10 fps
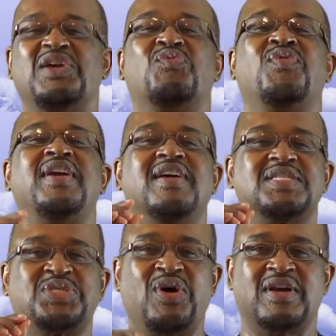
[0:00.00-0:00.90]
we're
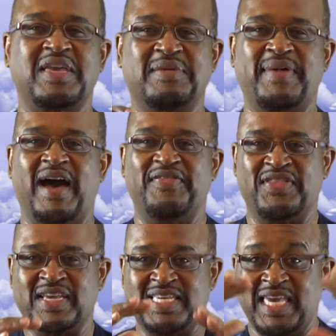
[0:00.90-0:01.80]
talking about
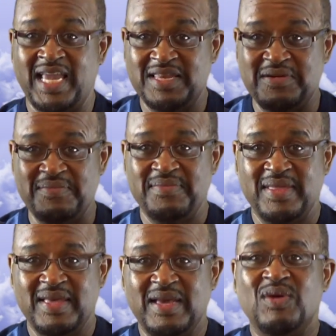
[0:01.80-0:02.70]
the
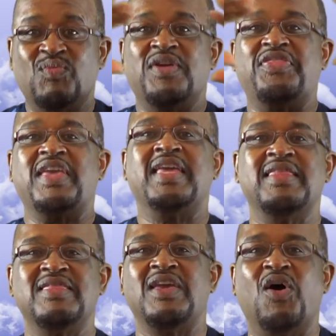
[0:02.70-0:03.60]
kingdom
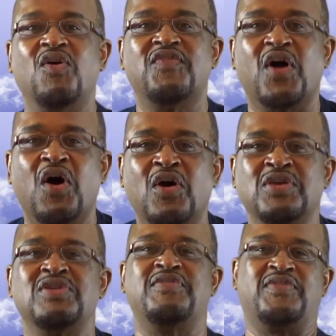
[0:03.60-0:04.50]
within the overall
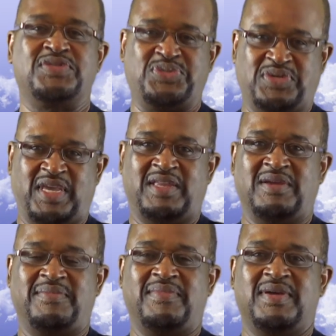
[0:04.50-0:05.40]
universal
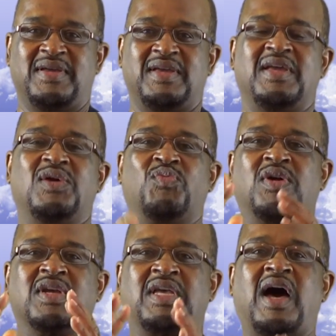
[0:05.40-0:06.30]
kingdom,
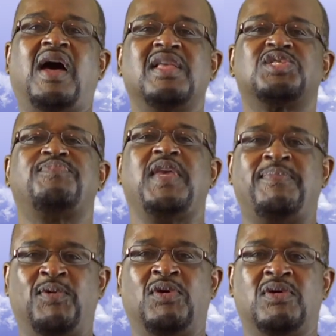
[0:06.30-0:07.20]
where God's
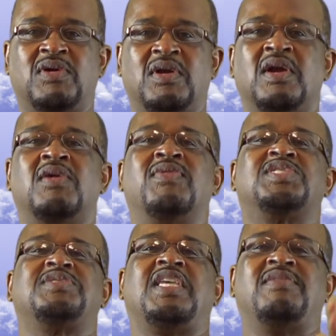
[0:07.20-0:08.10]
people
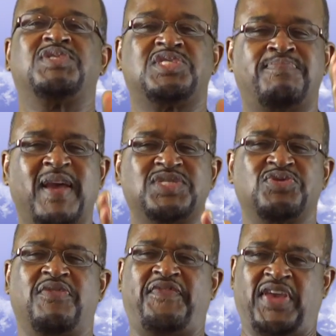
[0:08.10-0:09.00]
receive
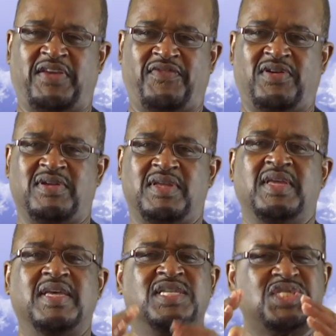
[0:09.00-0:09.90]
special favor,
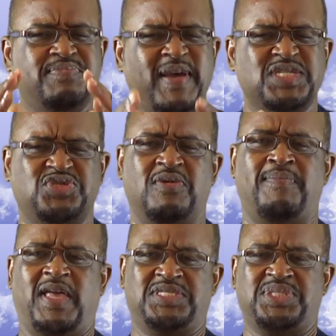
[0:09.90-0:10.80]
special
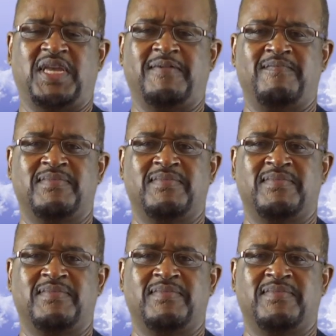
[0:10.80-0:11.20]
blessing.